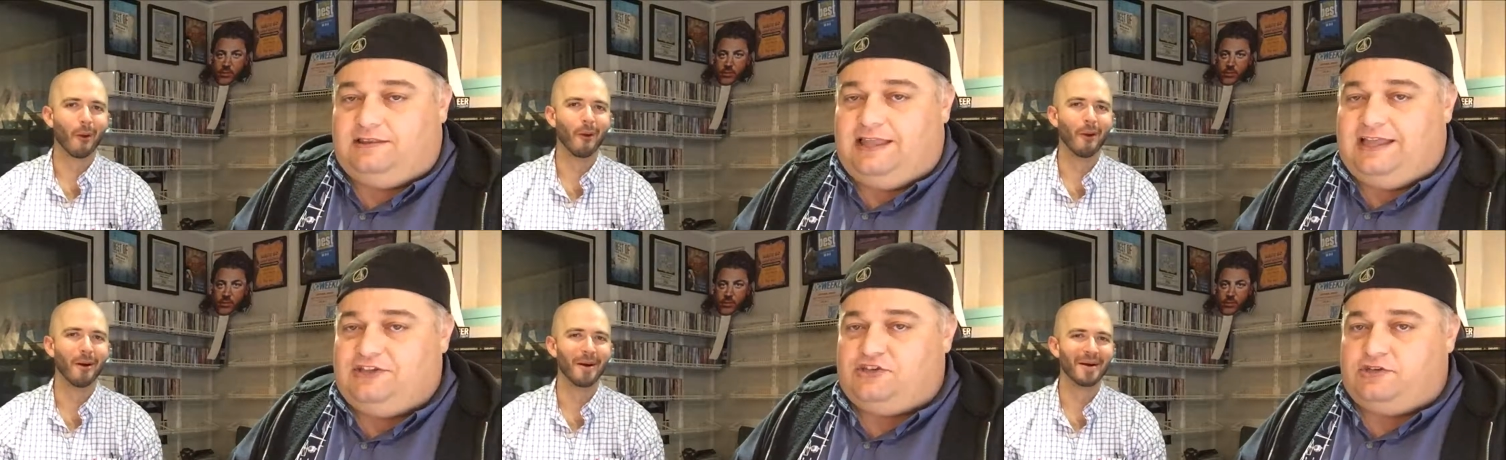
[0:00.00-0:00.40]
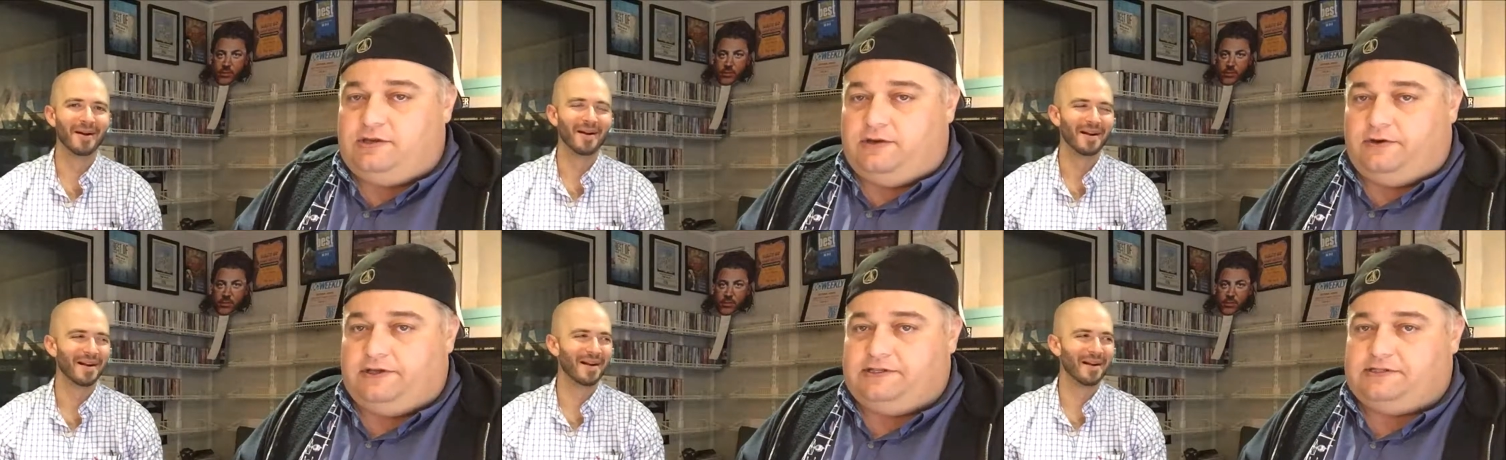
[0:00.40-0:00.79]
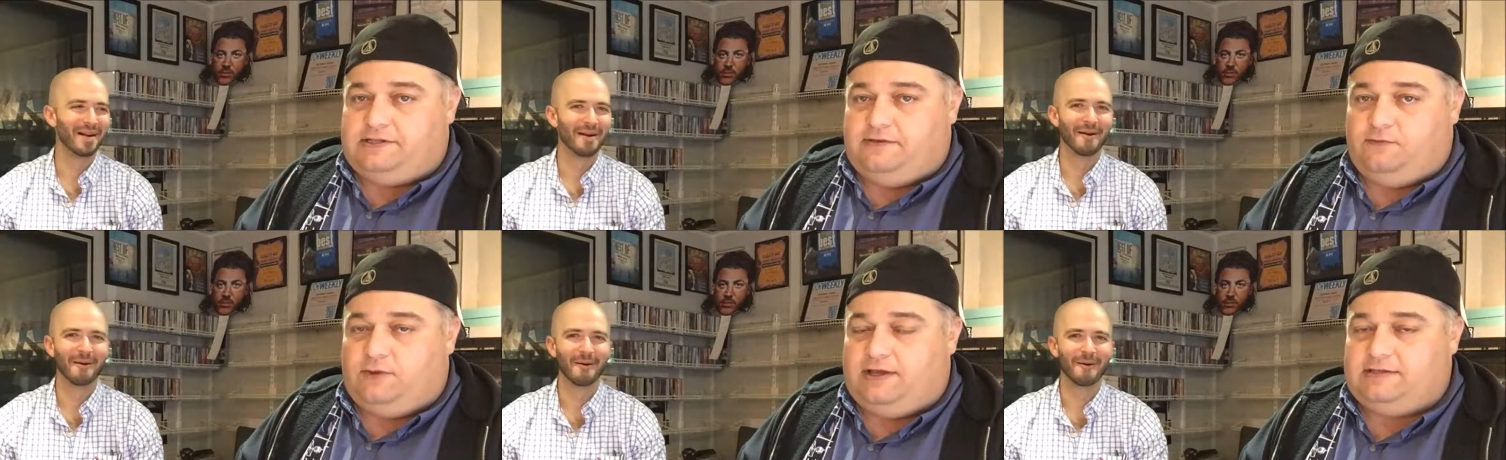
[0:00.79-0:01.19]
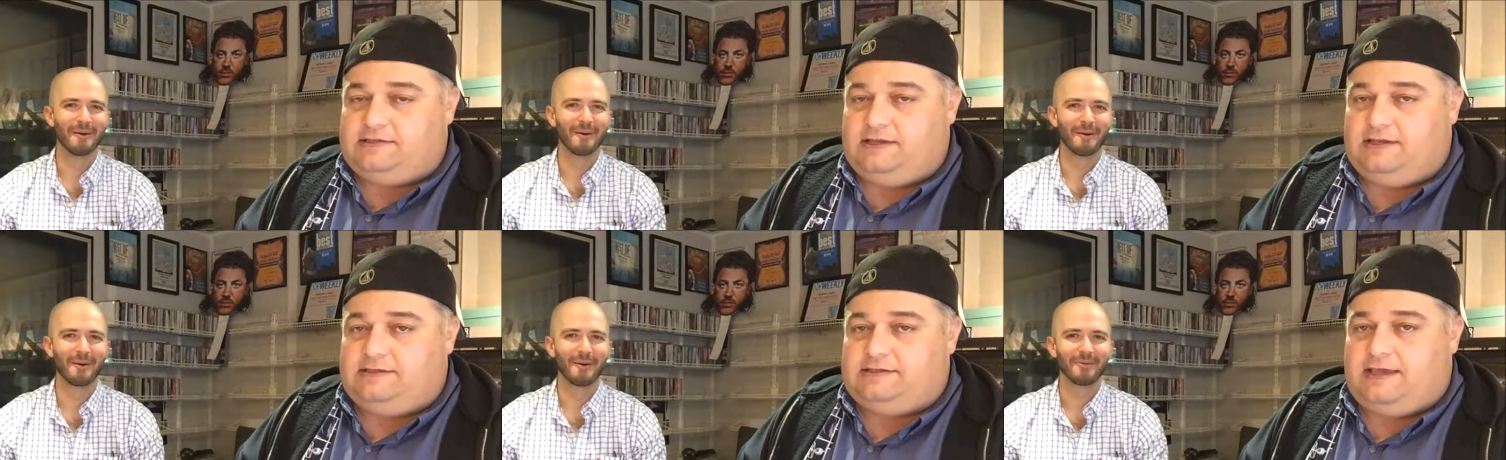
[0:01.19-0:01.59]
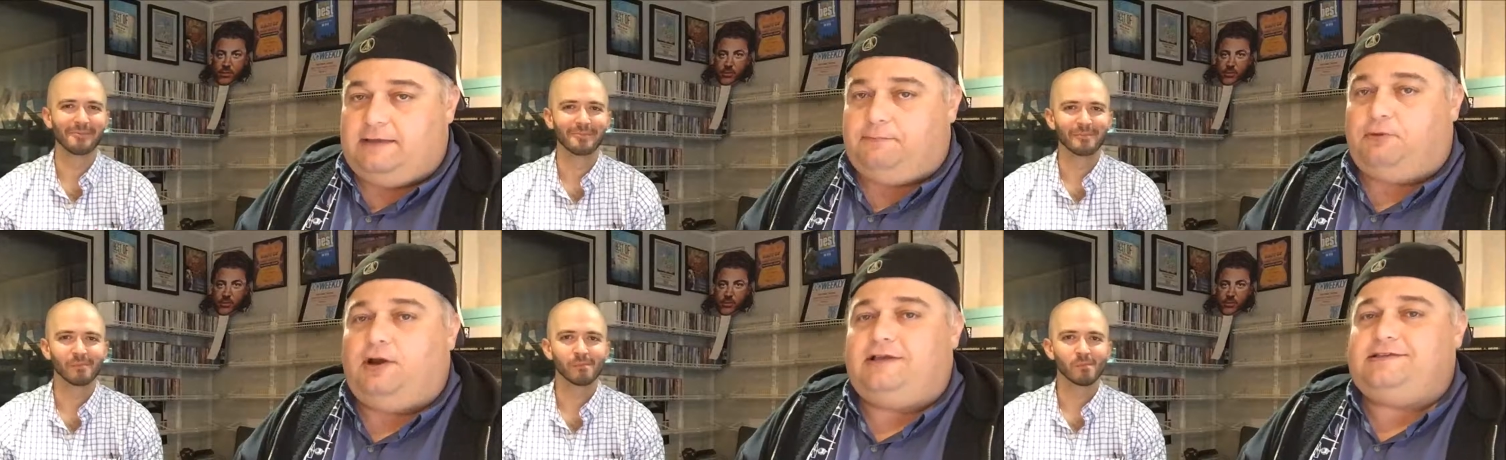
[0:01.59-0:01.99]
Speaker 1: the legendary Steve West, is a
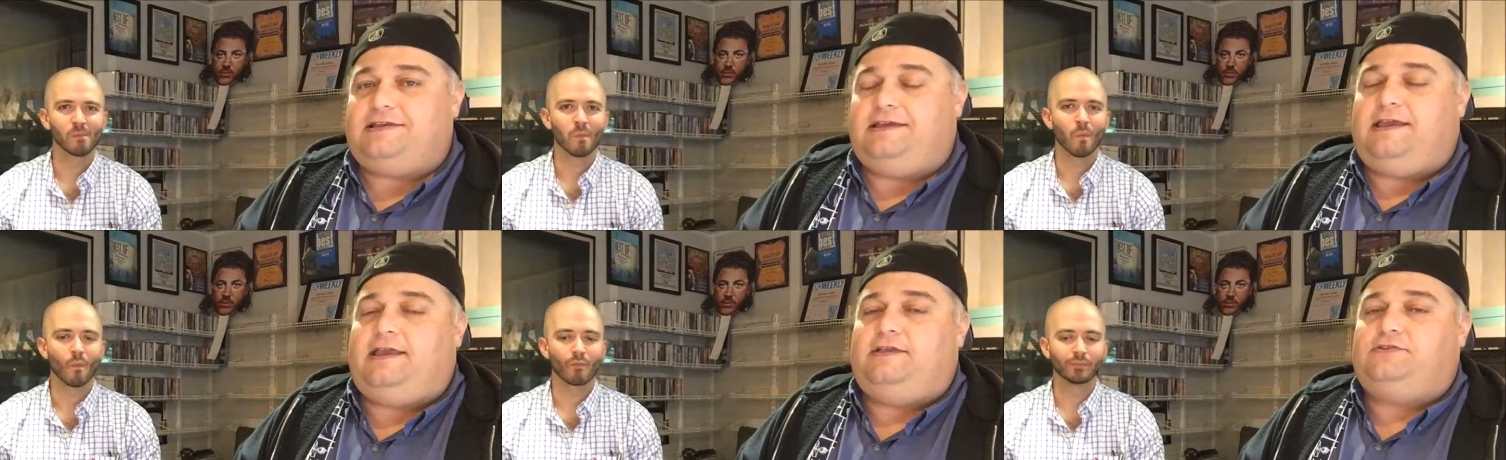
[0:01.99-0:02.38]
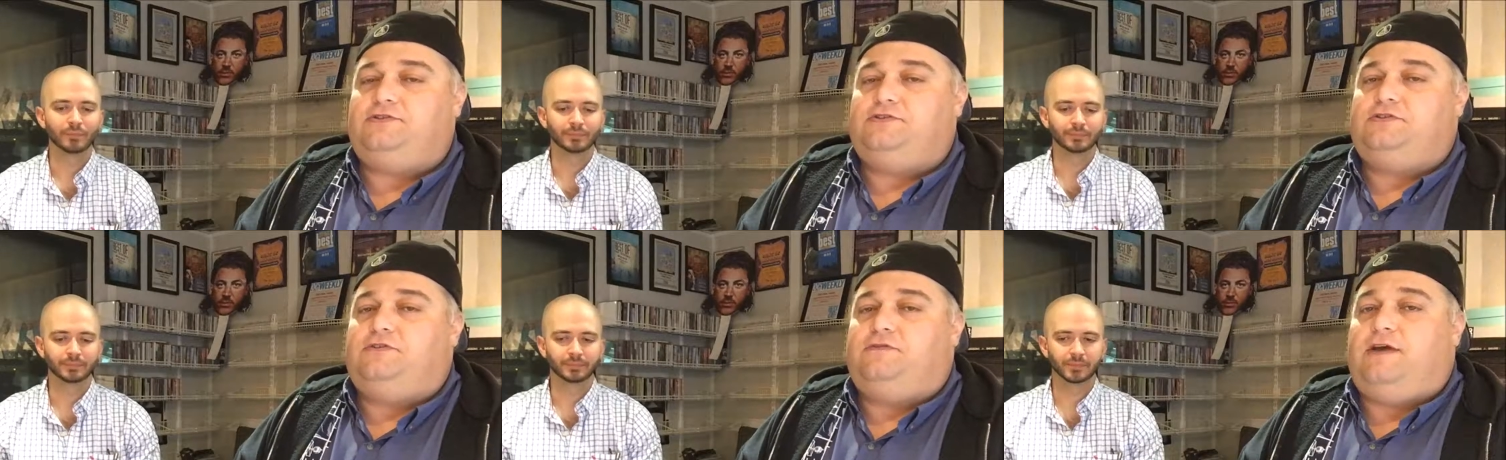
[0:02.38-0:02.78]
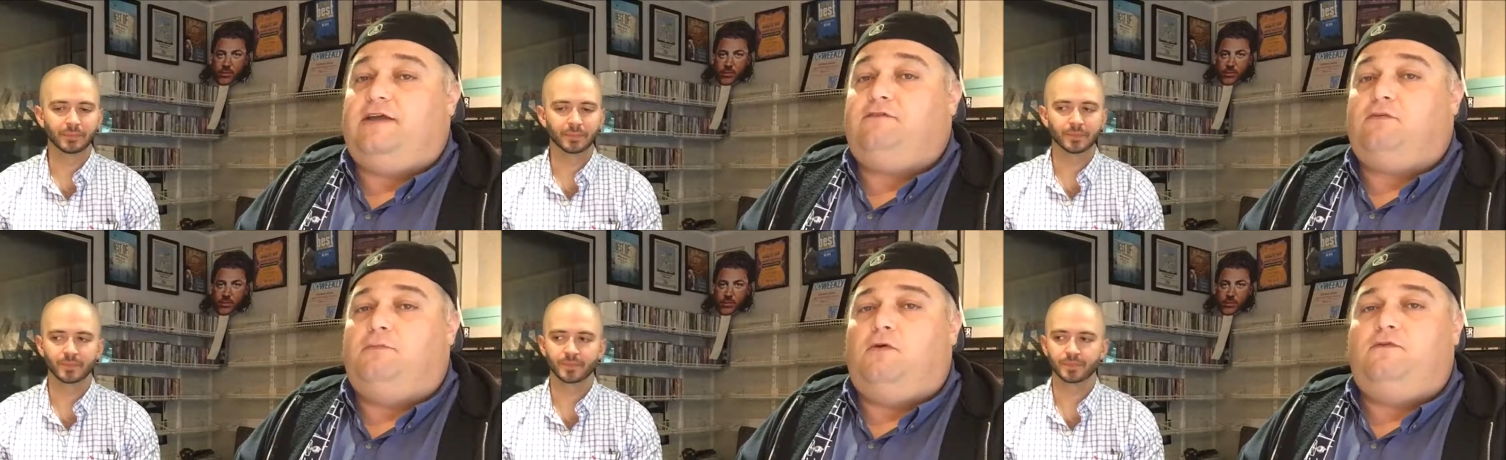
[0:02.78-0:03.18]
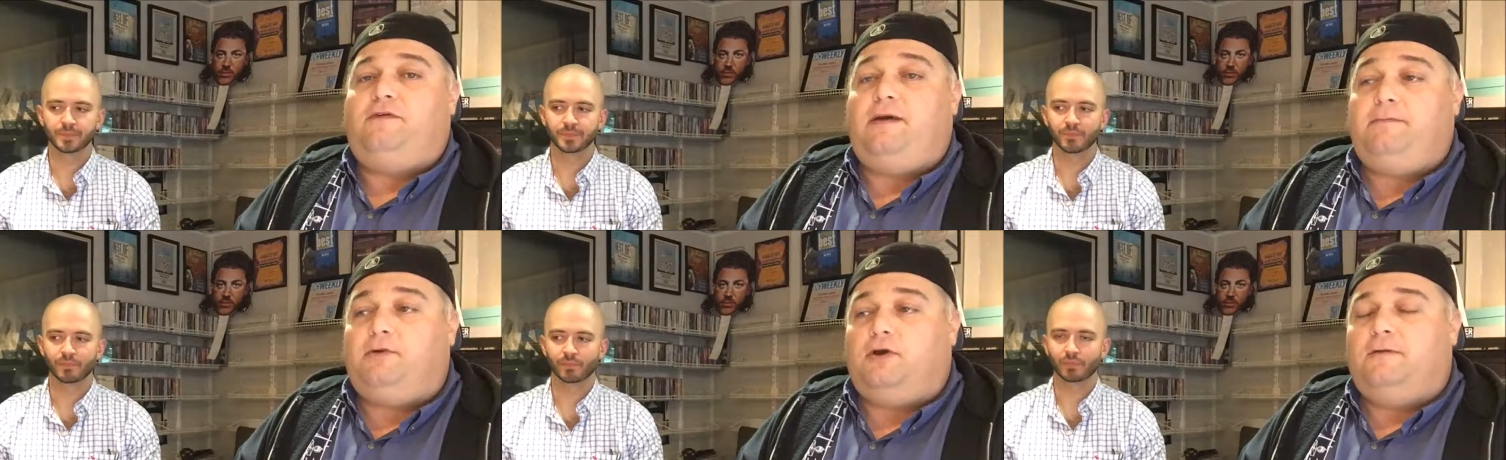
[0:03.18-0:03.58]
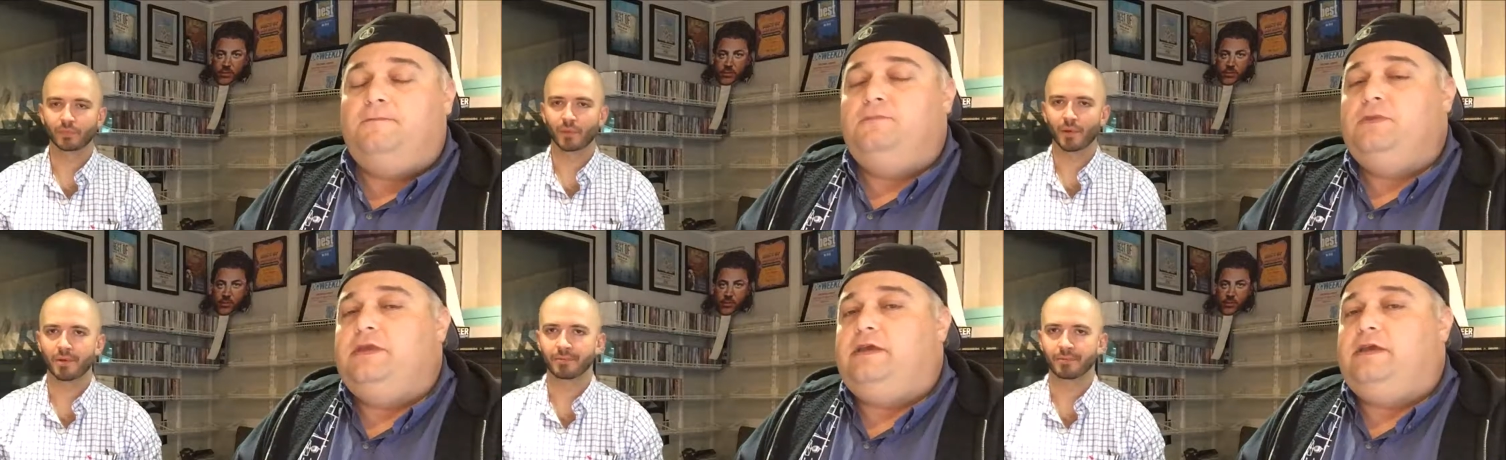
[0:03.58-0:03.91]
prostate cancer survivor. Movember